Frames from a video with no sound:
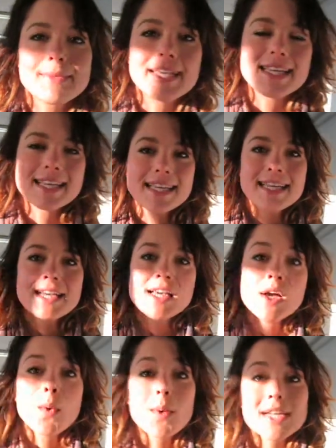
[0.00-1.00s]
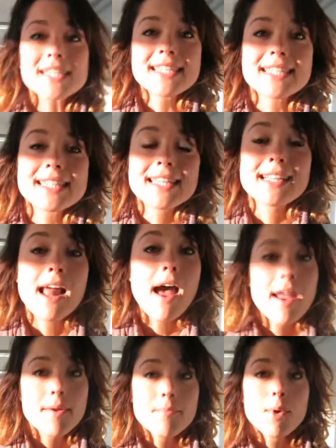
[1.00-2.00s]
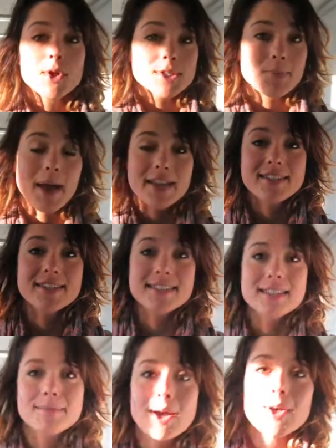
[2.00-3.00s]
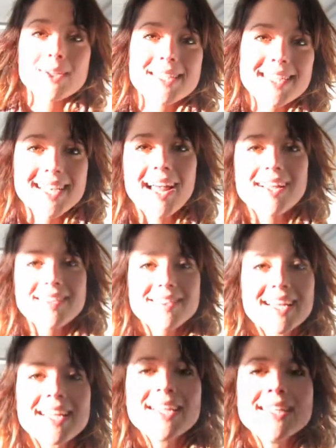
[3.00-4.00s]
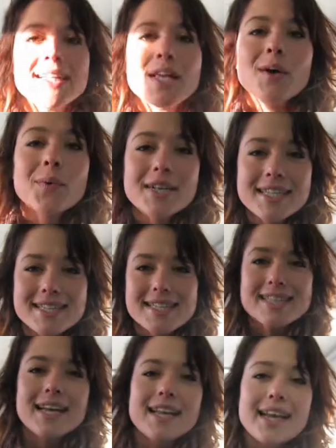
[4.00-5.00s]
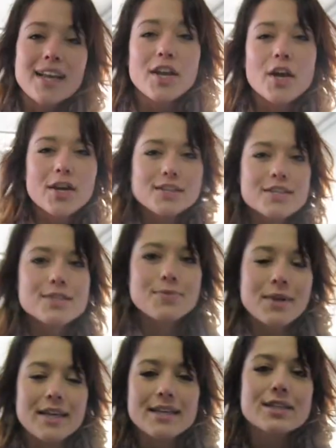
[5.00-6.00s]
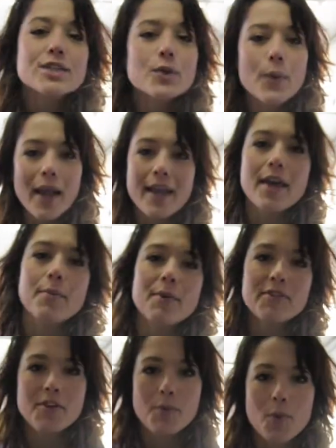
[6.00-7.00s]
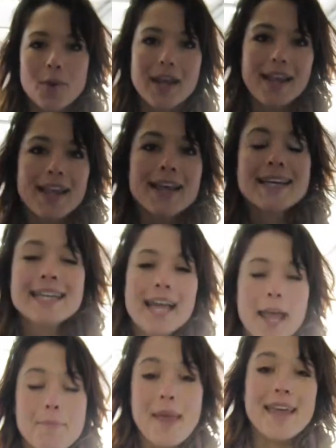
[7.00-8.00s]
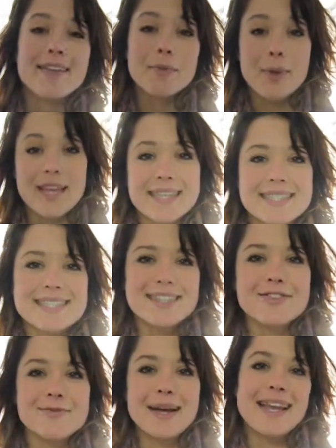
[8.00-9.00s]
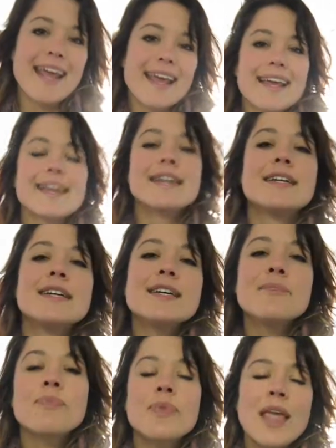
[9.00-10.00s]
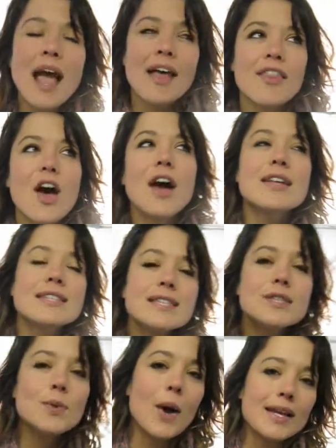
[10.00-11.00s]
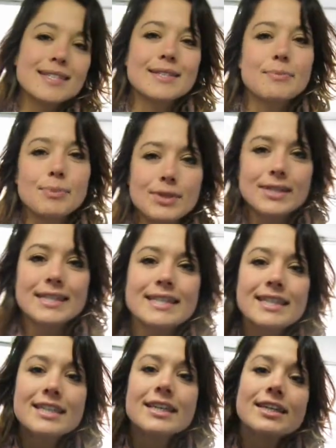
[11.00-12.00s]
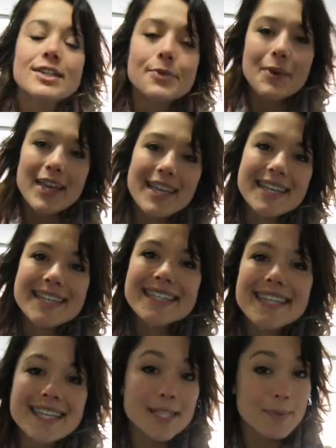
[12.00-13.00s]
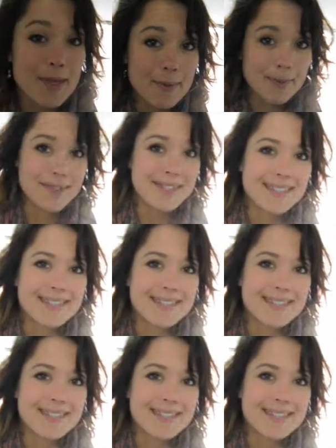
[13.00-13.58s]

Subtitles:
me, what is it that I am most passionate about in life? What is it that encourages me to wake up every morning and make the best of my day? And the answer is quite simple. To me, it's people.